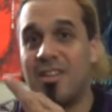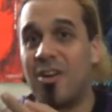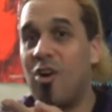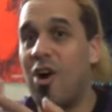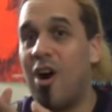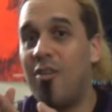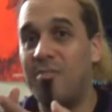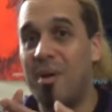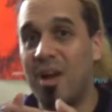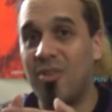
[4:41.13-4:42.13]
There are
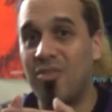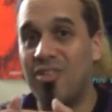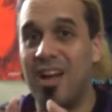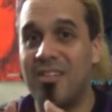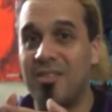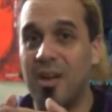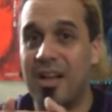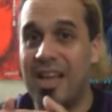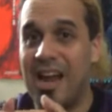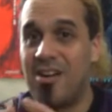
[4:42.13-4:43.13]
off-model shots.
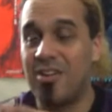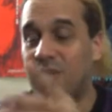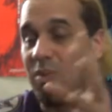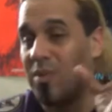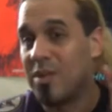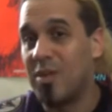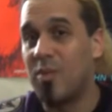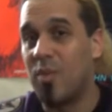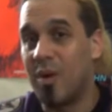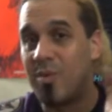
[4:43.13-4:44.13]
A character will
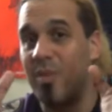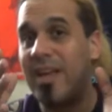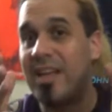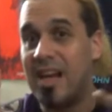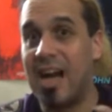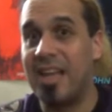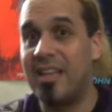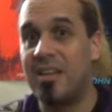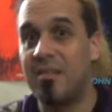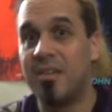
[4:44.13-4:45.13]
look one way,
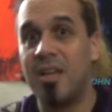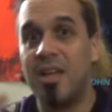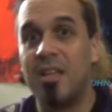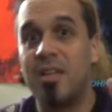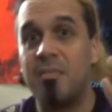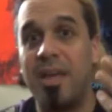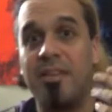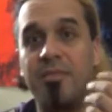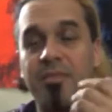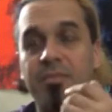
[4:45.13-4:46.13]
i.e. the, the
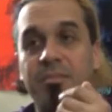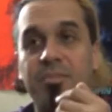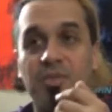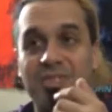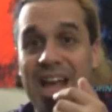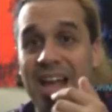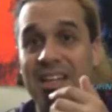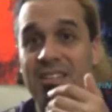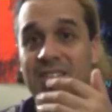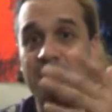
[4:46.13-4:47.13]
main
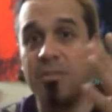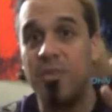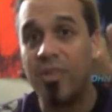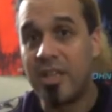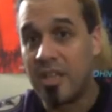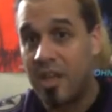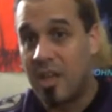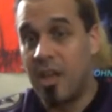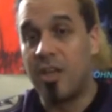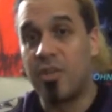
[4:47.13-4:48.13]
protagonist of the movie.
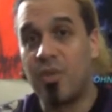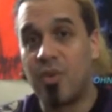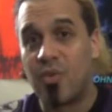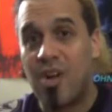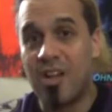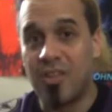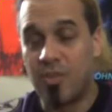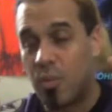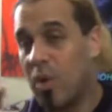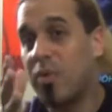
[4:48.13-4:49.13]
Unicron
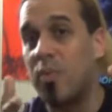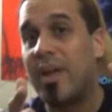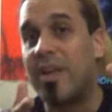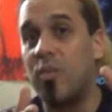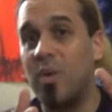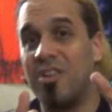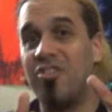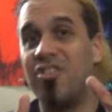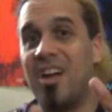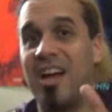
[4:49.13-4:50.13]
looks one way in one
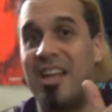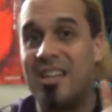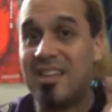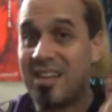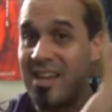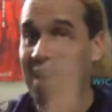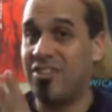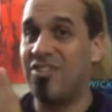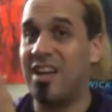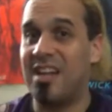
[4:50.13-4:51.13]
shot, and then the
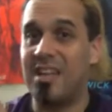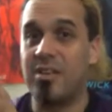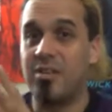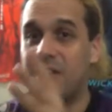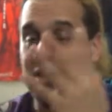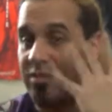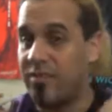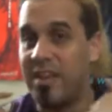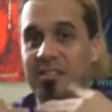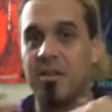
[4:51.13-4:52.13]
next shot, he'll, his
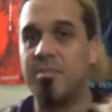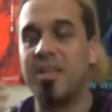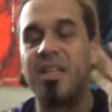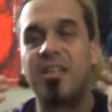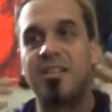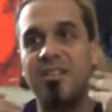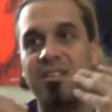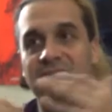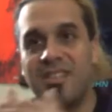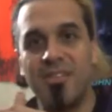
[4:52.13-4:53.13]
face completely
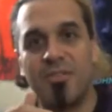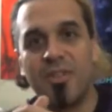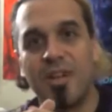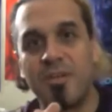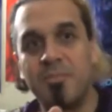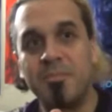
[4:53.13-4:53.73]
looks different.